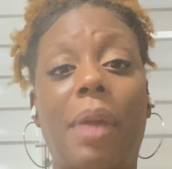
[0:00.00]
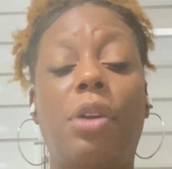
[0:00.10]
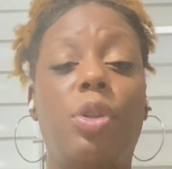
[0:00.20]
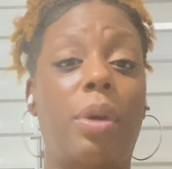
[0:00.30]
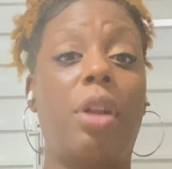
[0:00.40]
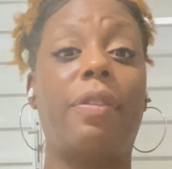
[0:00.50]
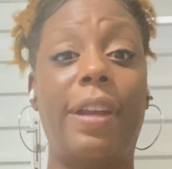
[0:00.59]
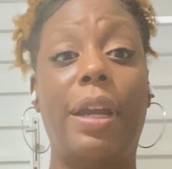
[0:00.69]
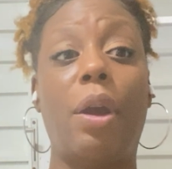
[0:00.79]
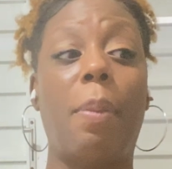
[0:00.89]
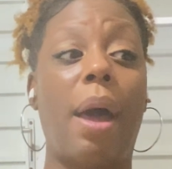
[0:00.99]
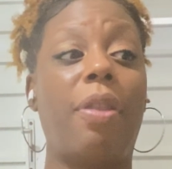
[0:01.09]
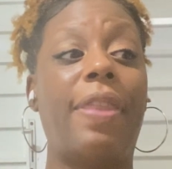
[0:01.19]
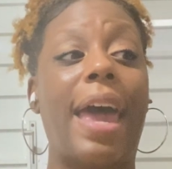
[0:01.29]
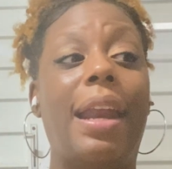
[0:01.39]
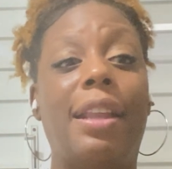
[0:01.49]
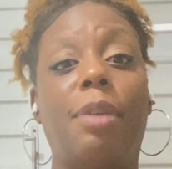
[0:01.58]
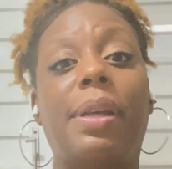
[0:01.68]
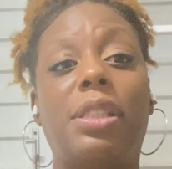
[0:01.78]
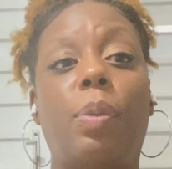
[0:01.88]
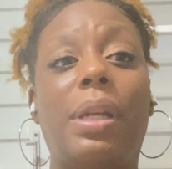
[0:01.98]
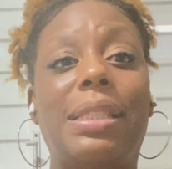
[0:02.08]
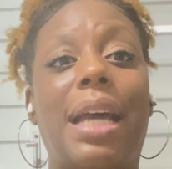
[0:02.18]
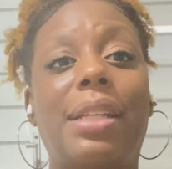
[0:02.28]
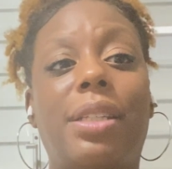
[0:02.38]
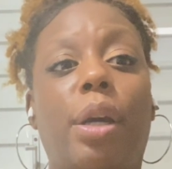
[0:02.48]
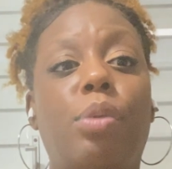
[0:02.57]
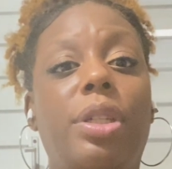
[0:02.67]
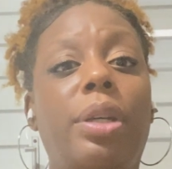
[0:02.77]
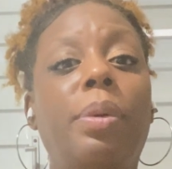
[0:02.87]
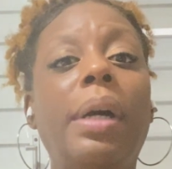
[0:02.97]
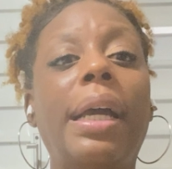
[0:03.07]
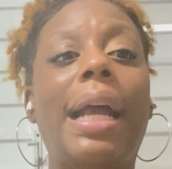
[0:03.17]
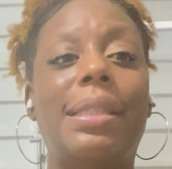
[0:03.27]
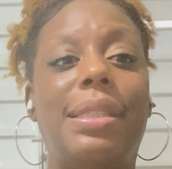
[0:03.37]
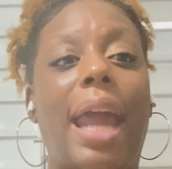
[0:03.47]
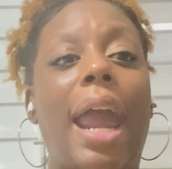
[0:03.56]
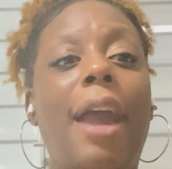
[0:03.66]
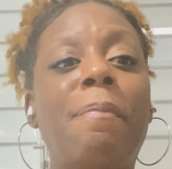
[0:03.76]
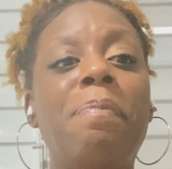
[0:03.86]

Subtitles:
I'll do another video about that and the place that we decide to go to and stay.